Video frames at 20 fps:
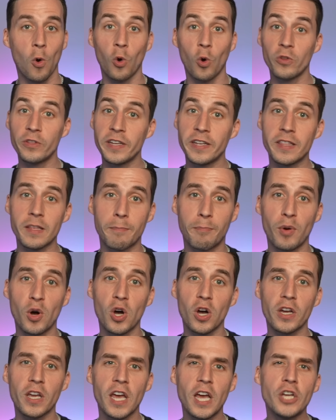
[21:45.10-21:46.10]
Only in the
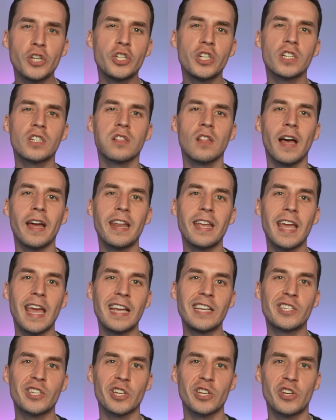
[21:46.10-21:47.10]
book, she's lighting
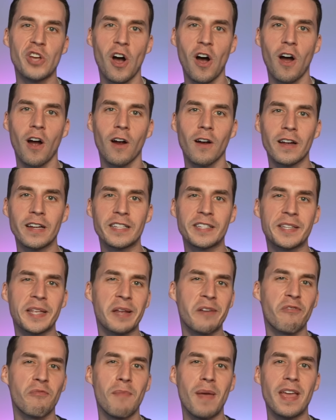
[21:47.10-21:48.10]
a cigar instead
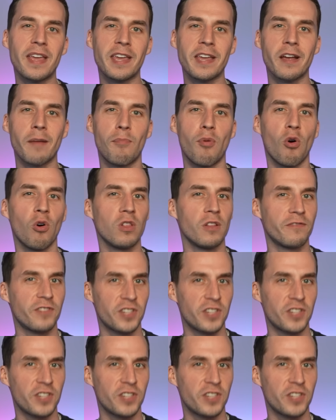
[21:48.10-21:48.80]
of making a bowl of